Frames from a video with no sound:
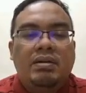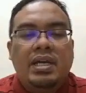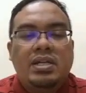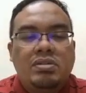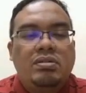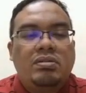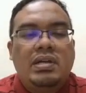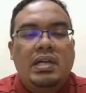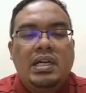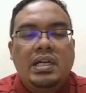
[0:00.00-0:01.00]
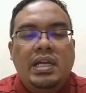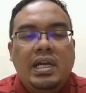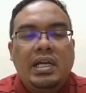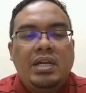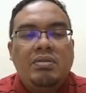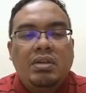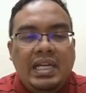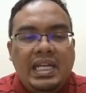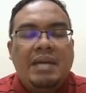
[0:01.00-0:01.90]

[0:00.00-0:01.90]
Okay, so here you need to